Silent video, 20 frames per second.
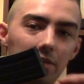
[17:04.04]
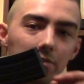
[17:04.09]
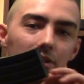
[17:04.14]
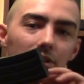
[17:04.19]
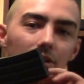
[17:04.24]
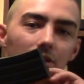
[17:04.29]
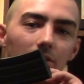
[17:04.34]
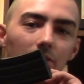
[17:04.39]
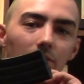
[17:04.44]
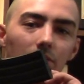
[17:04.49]
would
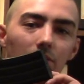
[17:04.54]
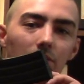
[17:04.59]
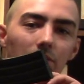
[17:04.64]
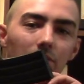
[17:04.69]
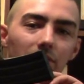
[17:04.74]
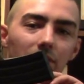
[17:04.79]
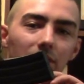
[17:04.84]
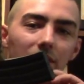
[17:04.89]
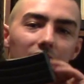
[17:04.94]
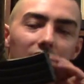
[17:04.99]
do,
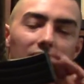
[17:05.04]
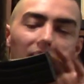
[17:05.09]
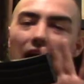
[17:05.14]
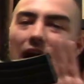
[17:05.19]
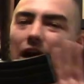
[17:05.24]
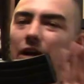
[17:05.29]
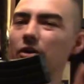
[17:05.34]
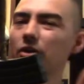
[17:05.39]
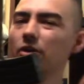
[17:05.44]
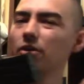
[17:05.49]
I
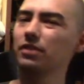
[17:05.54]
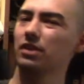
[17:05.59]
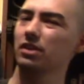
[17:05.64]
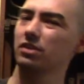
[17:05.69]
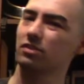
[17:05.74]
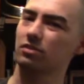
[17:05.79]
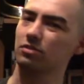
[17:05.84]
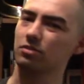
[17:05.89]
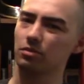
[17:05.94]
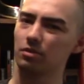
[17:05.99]
don't know if
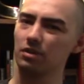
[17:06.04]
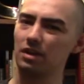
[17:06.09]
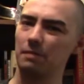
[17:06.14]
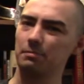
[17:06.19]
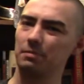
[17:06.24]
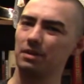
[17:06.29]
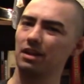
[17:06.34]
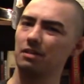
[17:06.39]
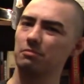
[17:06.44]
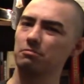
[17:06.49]
this is true or not,
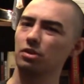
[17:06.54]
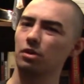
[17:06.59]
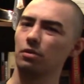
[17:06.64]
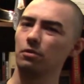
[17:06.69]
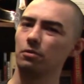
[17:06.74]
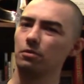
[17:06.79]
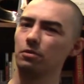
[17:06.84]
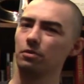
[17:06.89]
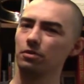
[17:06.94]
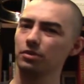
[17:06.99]
but I'm
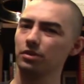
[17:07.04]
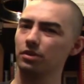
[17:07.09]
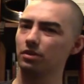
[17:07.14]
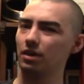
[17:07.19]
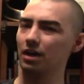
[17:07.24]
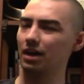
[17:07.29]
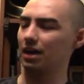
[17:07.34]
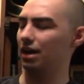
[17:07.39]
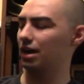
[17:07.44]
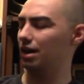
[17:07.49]
told,
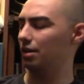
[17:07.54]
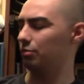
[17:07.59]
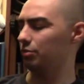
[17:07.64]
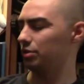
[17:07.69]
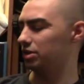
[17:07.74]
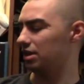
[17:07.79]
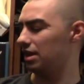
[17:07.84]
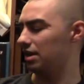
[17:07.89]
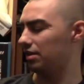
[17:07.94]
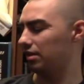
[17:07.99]

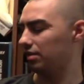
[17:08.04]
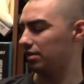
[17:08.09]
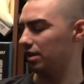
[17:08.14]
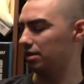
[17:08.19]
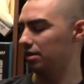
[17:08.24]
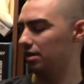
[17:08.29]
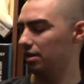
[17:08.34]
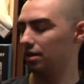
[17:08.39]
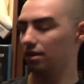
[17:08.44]
which as I said,